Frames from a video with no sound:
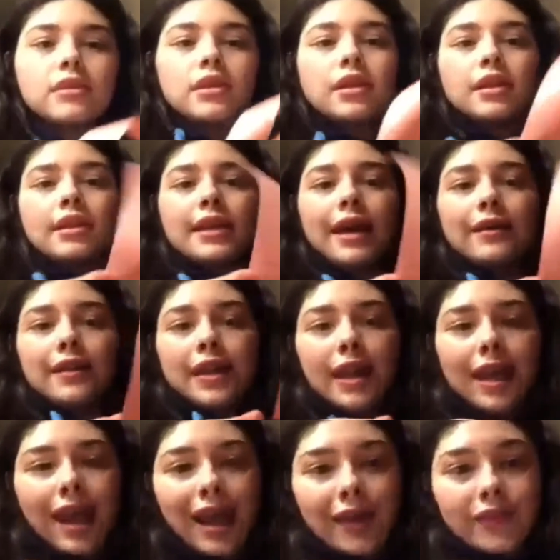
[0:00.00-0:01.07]
Now that I
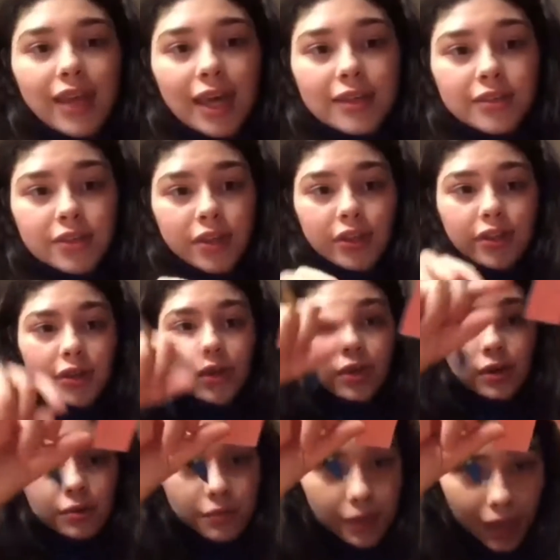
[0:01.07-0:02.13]
have that circle,
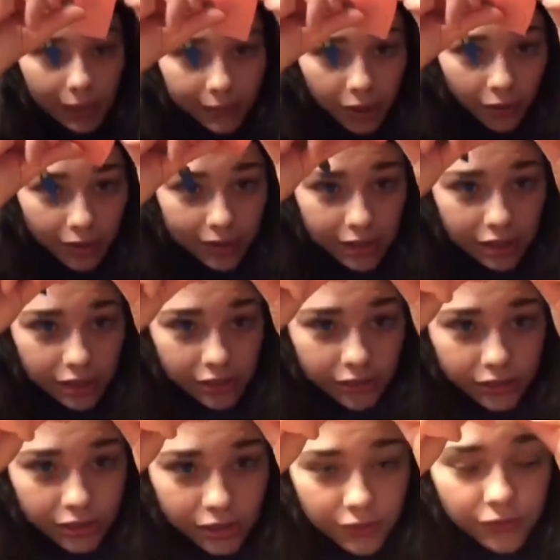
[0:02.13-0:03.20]
what I'm going to do
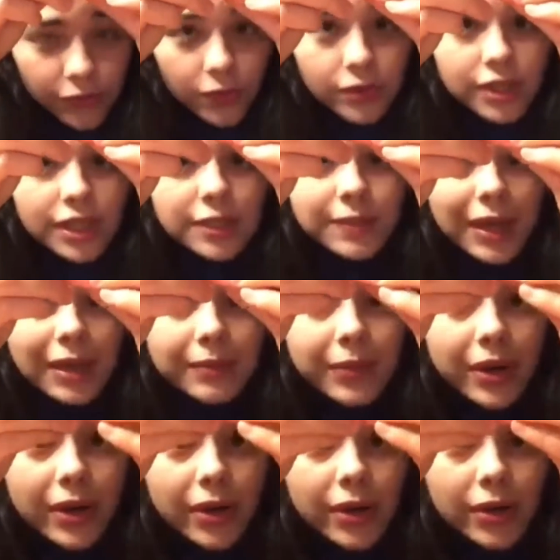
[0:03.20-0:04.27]
is just fold this
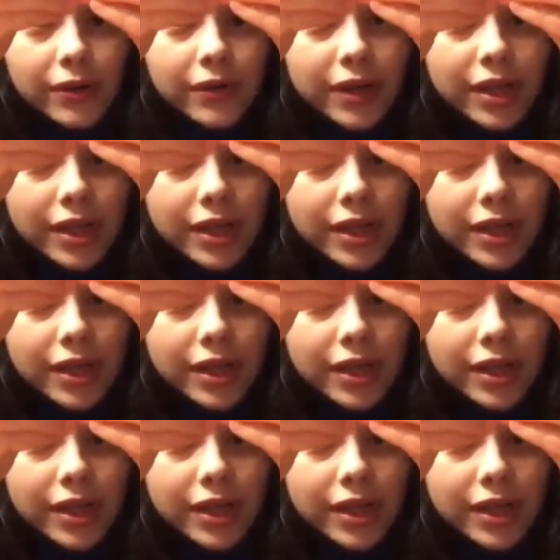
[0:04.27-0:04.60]
paper over.